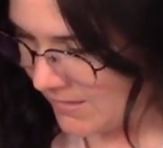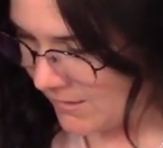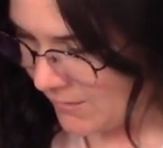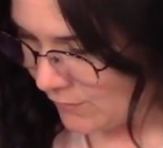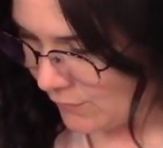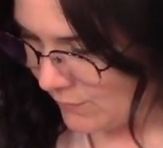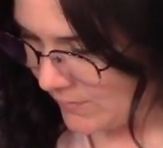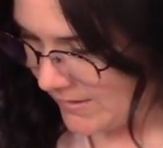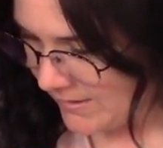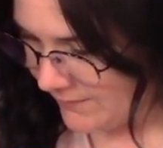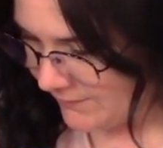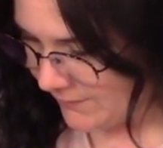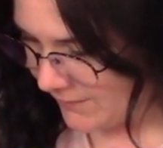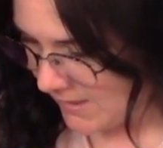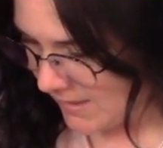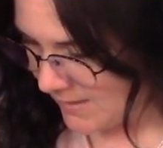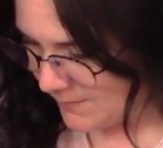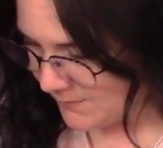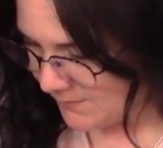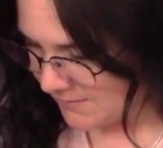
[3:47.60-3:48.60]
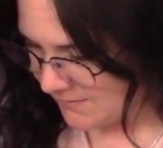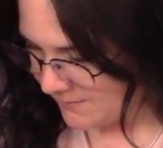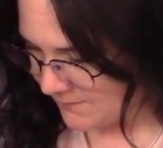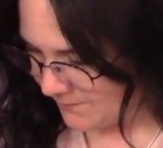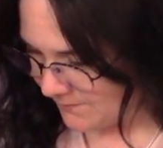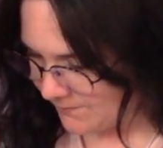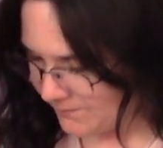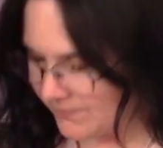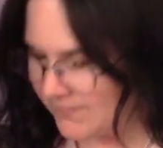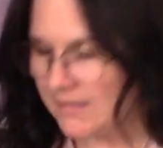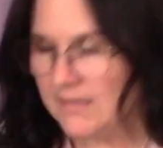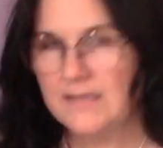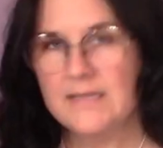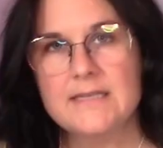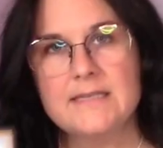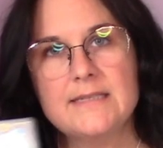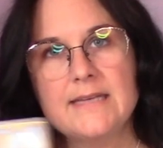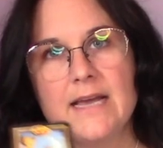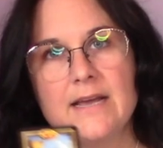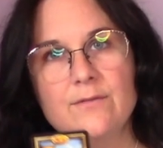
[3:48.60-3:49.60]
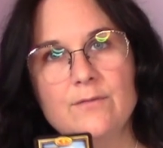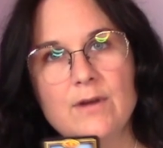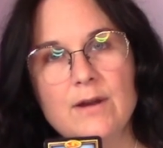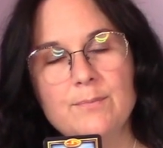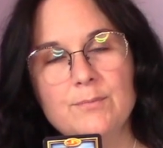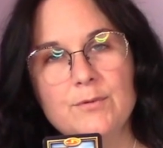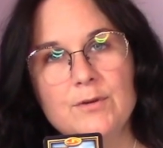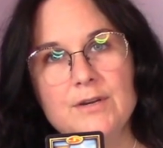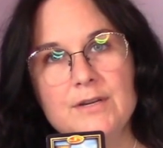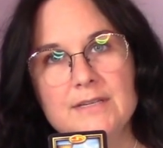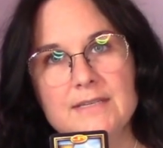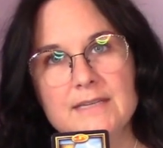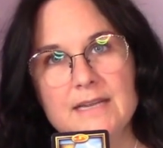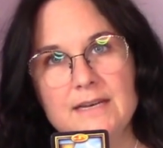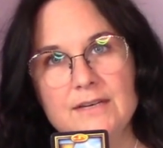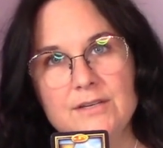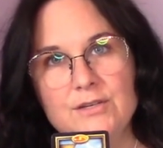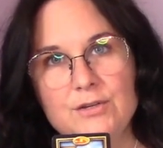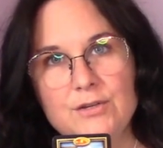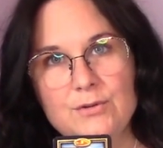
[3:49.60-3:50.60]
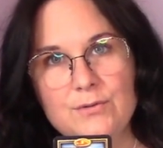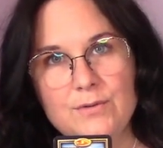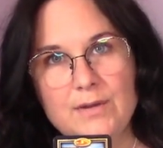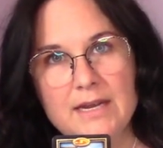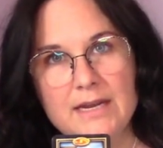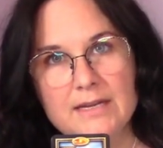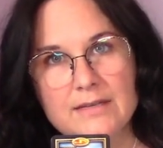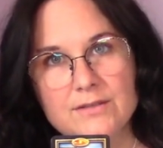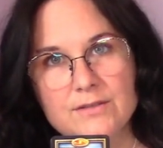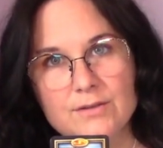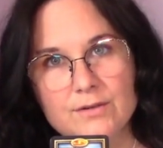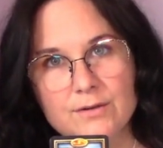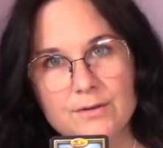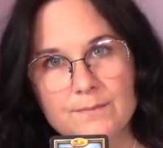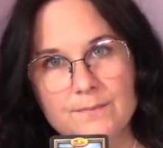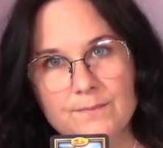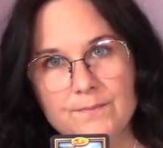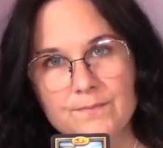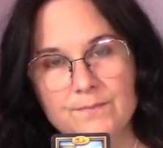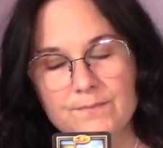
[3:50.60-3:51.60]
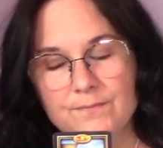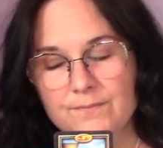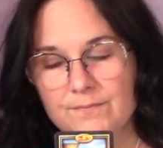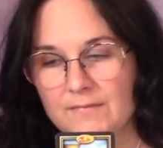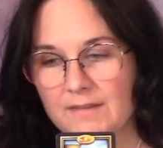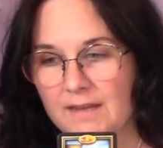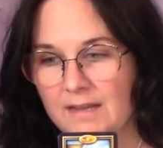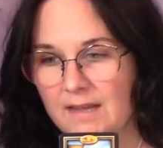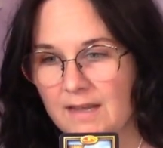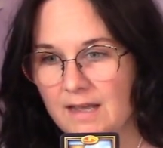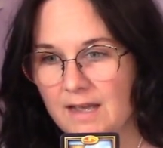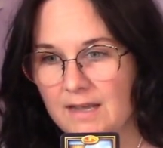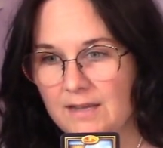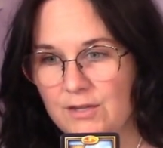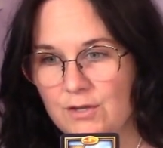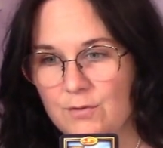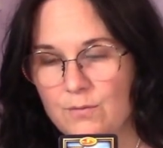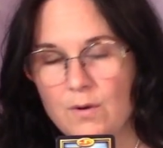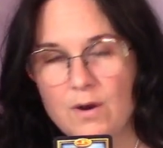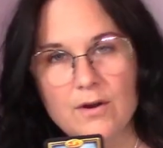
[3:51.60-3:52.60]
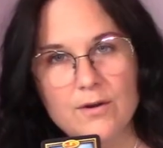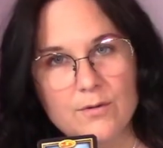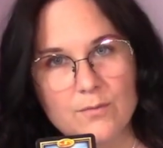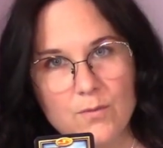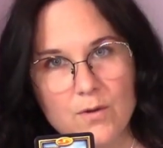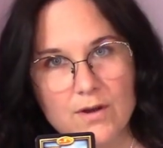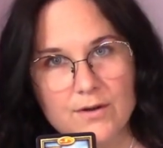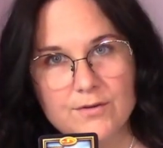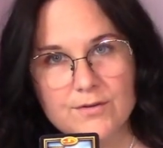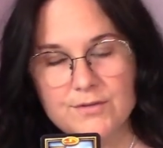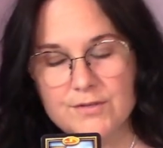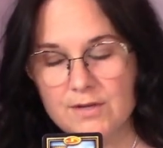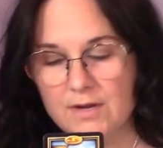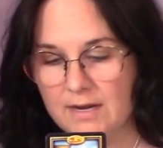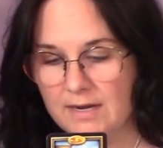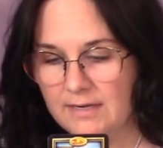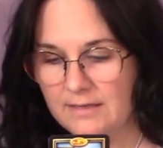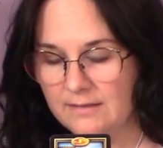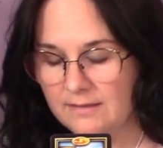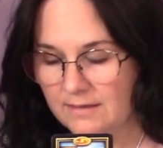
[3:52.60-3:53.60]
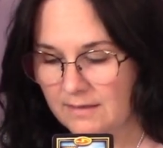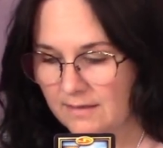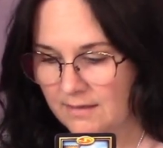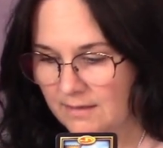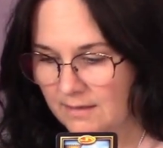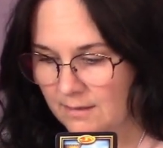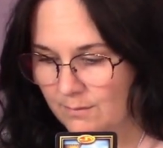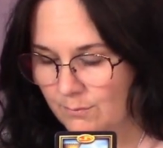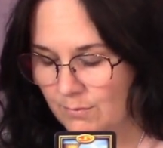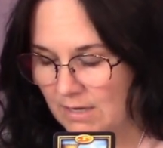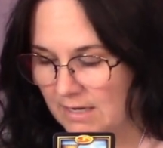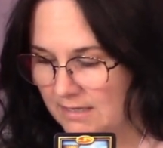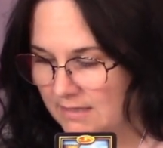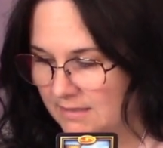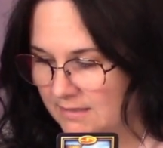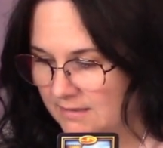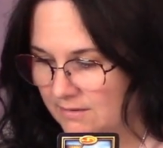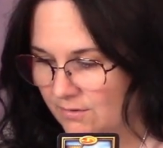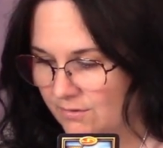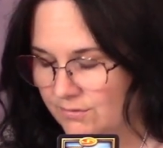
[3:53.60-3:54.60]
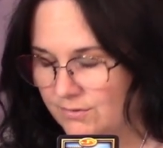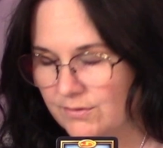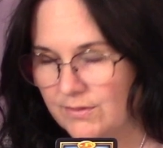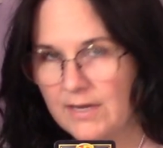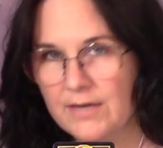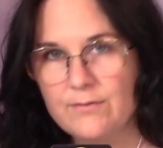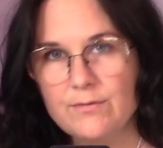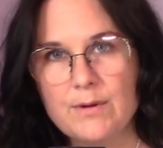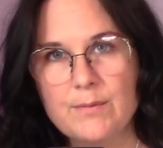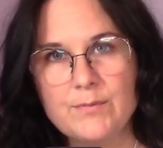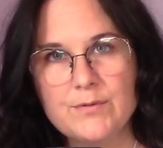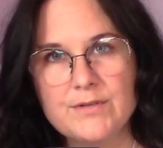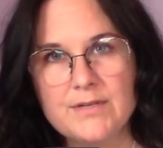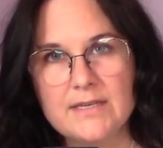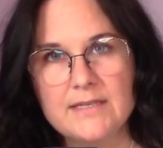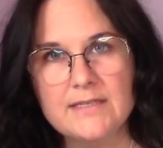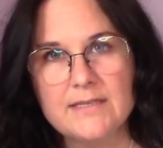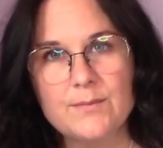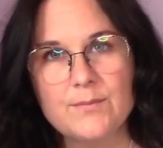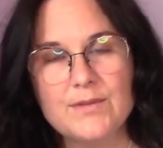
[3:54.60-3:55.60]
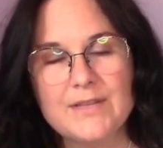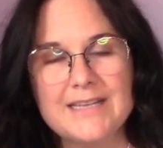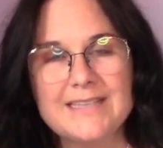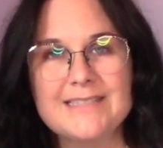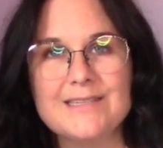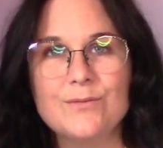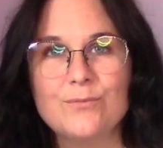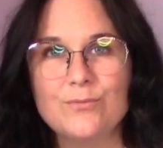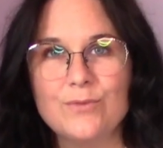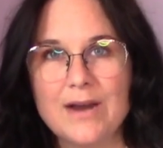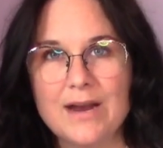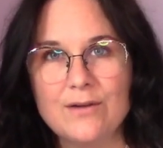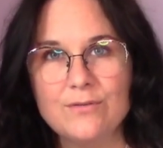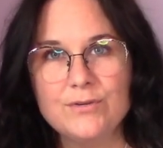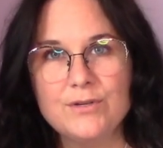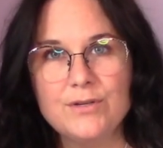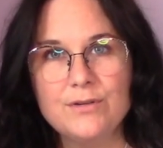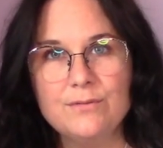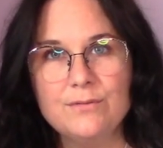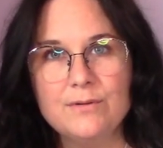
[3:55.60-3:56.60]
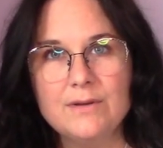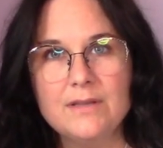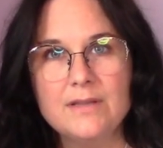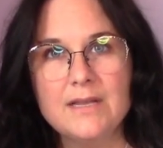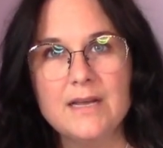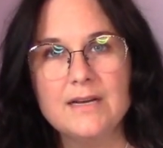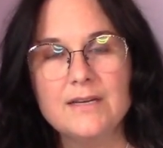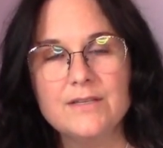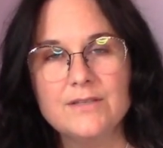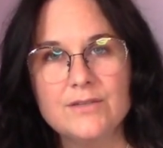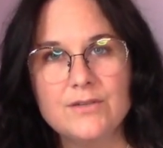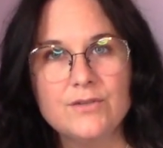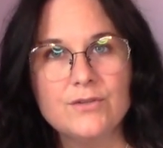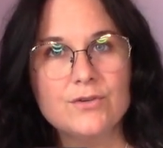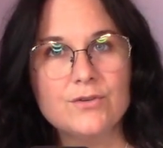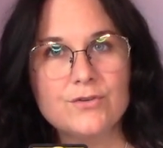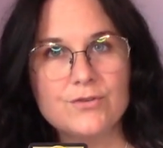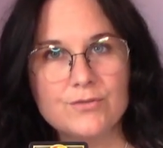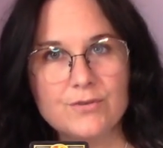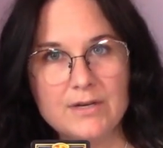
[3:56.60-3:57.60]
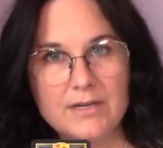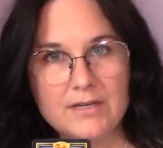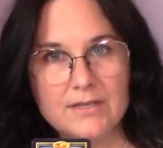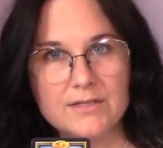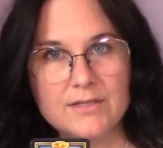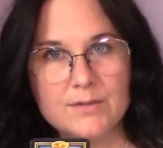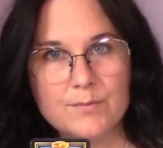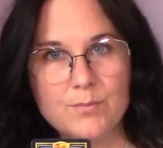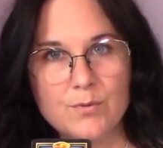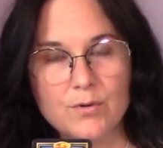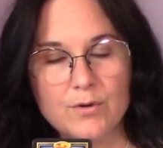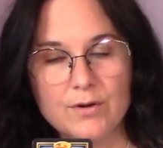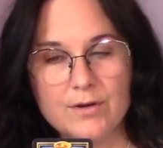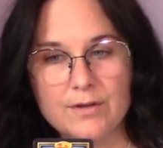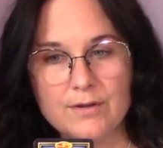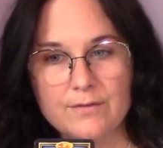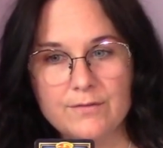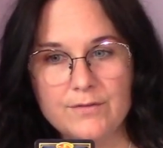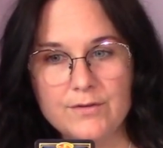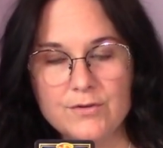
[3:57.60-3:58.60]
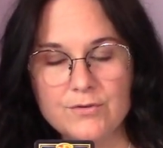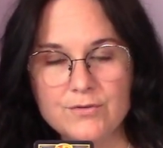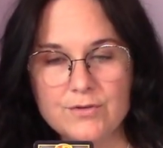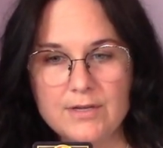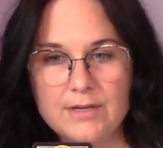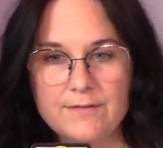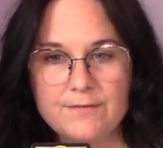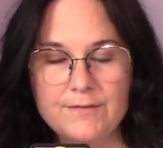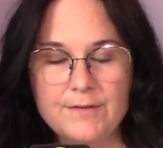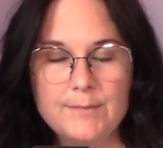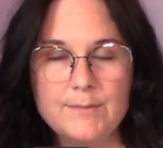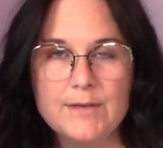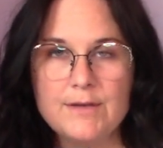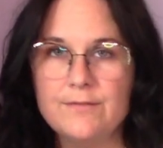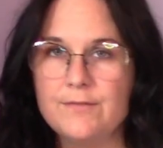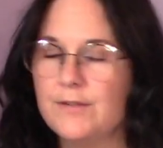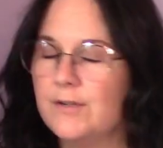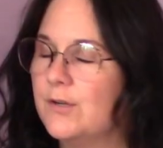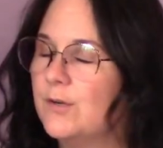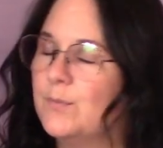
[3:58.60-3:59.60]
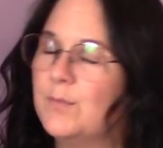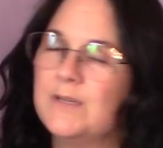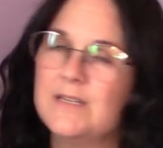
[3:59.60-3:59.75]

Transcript: Queen of Cups, this can represent you, Cancer. Uh, you are a water sign. But this also can represent someone that's around you that is nurturing and supportive, usually a female figure, but